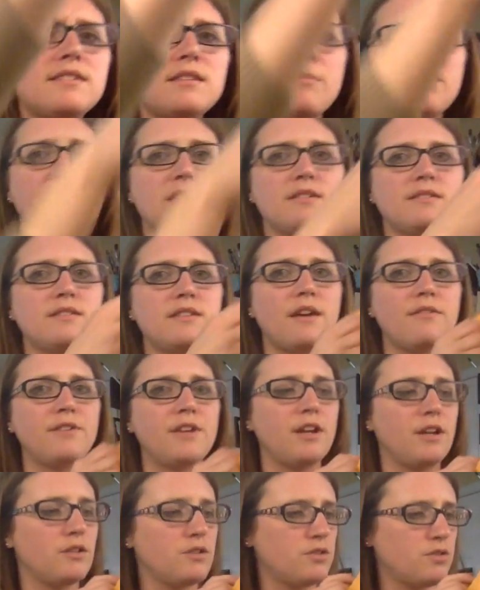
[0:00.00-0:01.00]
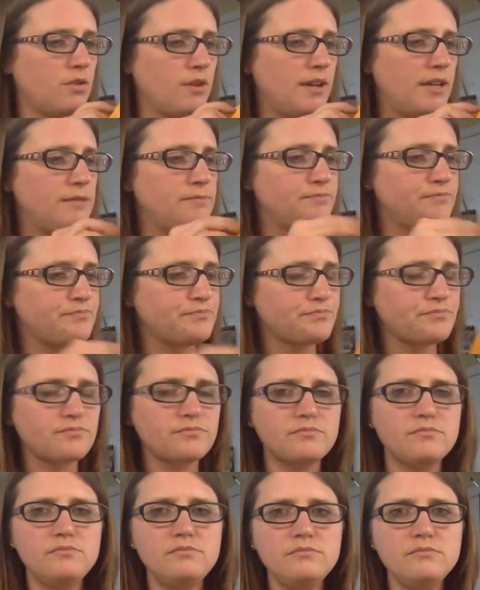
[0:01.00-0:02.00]
some of the stuff here, sorry.
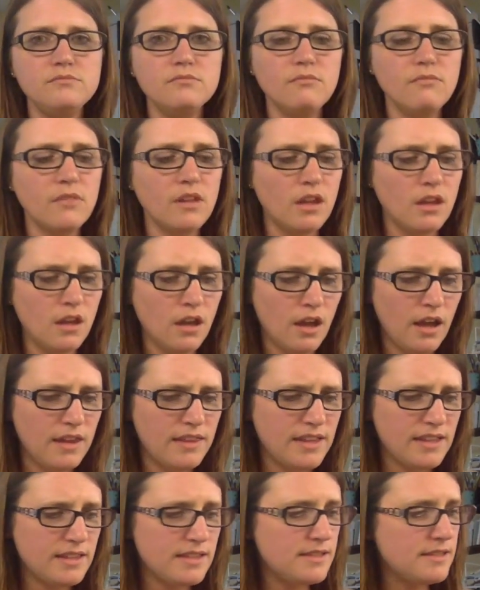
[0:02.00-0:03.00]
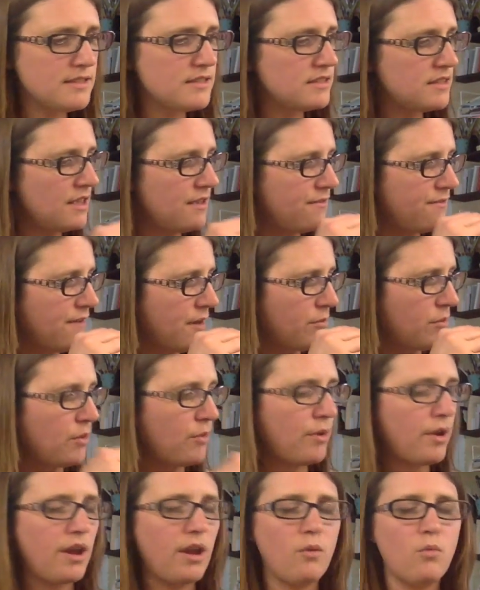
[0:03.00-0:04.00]
I think this is the
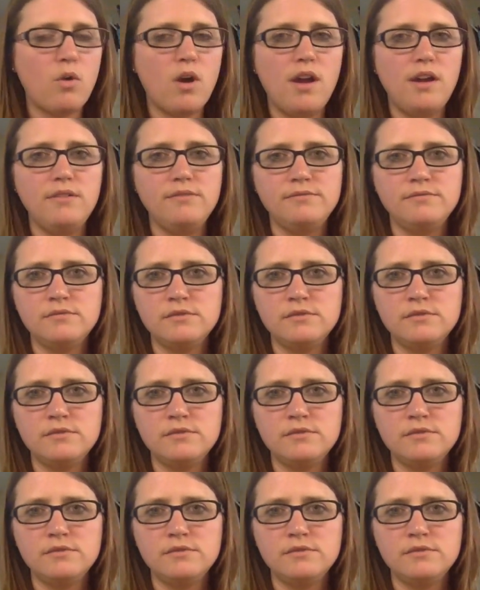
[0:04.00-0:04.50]
February one.